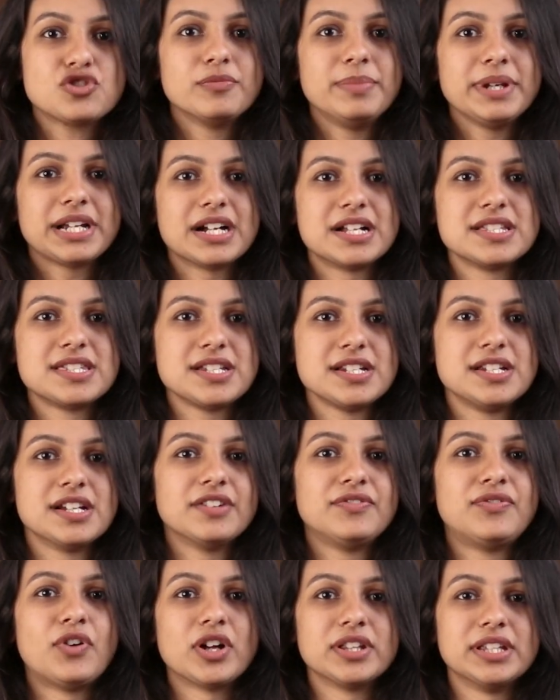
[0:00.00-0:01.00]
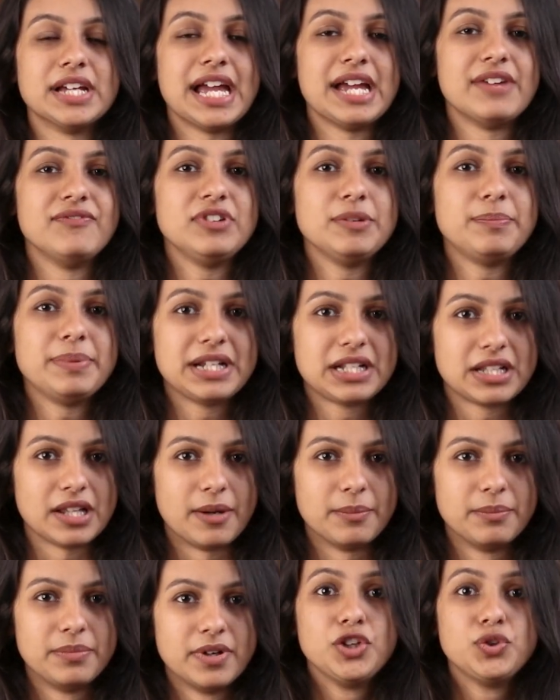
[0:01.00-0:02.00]
To be considered for the MVP
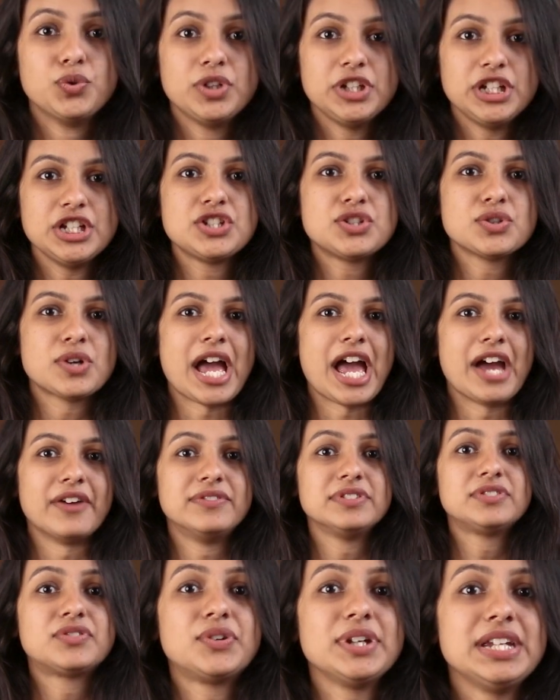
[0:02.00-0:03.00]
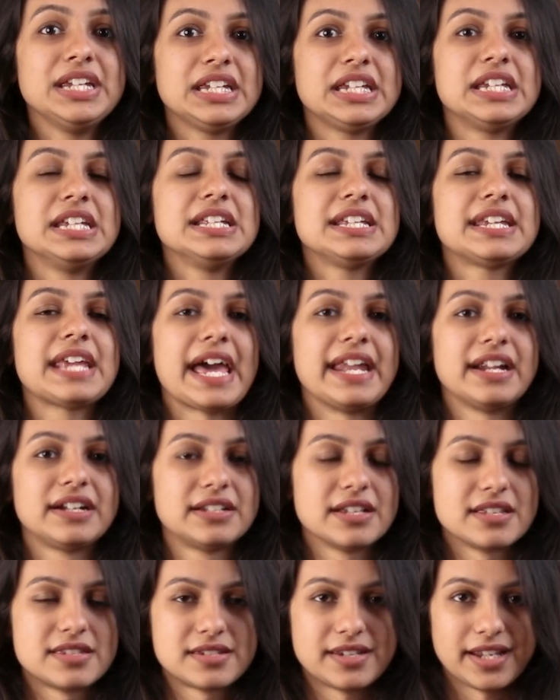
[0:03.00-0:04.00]
club, you need to have three key
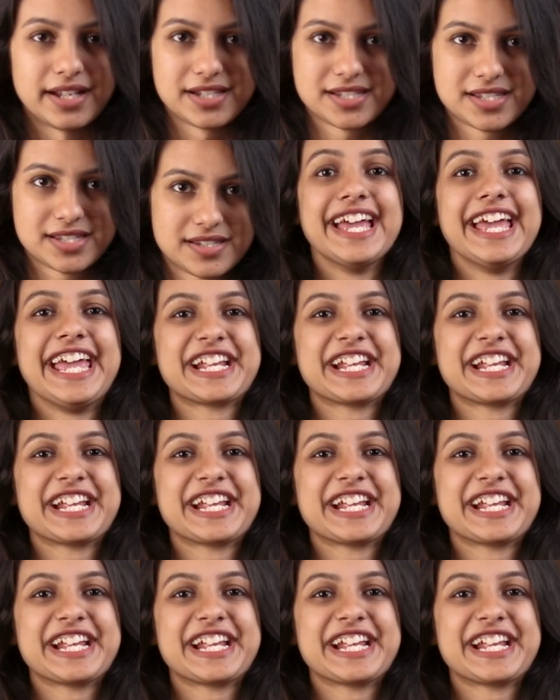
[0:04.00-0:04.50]
characteristics: